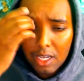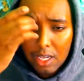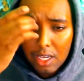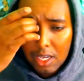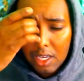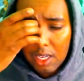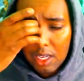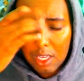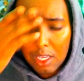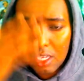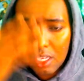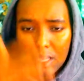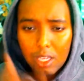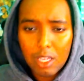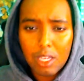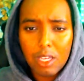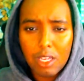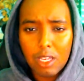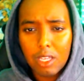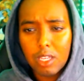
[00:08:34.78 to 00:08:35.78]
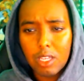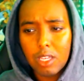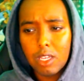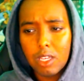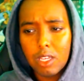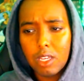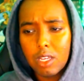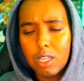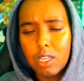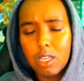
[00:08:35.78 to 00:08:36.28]

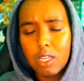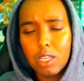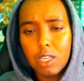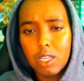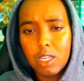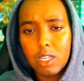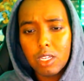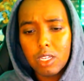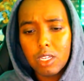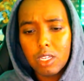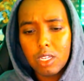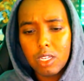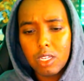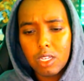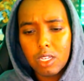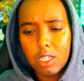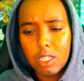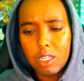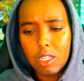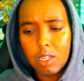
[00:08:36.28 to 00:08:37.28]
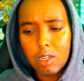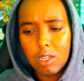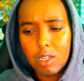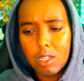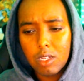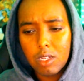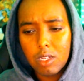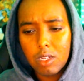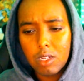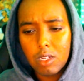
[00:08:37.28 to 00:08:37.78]

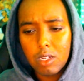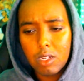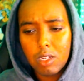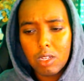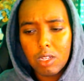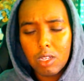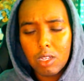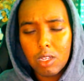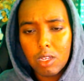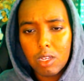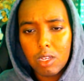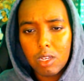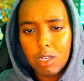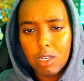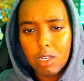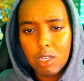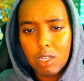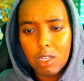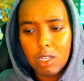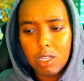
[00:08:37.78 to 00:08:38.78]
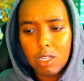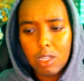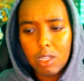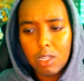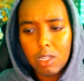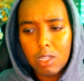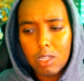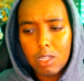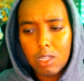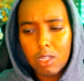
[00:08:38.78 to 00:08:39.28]

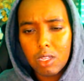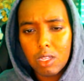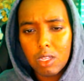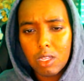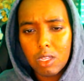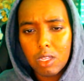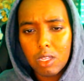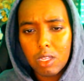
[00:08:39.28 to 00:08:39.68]
(silence)